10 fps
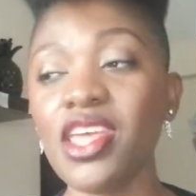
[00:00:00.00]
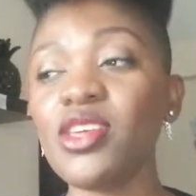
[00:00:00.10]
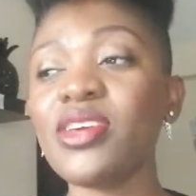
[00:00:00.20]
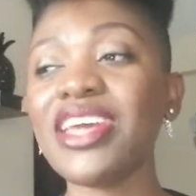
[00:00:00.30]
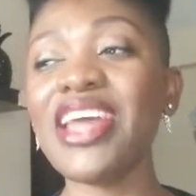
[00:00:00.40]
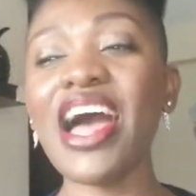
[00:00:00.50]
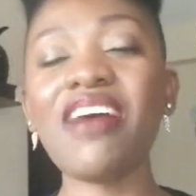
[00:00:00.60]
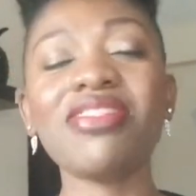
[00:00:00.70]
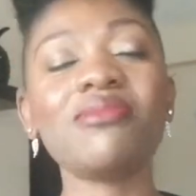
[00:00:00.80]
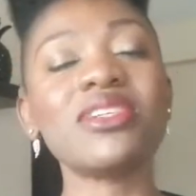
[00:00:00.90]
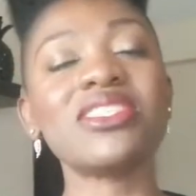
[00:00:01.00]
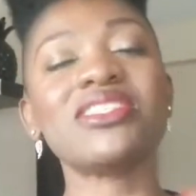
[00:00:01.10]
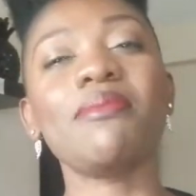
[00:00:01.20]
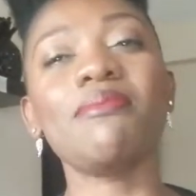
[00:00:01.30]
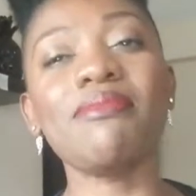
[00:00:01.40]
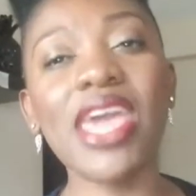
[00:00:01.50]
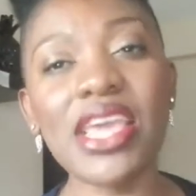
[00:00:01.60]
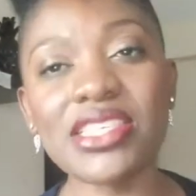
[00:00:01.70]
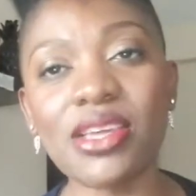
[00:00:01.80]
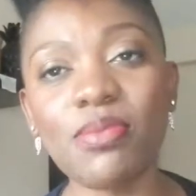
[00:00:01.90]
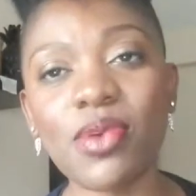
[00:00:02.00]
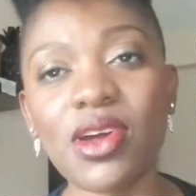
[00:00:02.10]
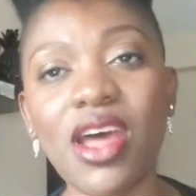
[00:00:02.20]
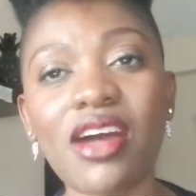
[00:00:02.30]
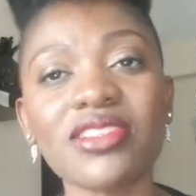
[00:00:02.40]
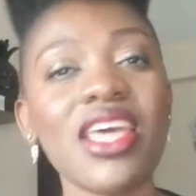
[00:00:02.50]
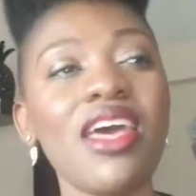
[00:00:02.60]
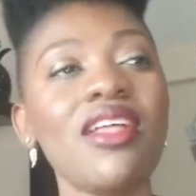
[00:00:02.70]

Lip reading: You can have the most amazing products,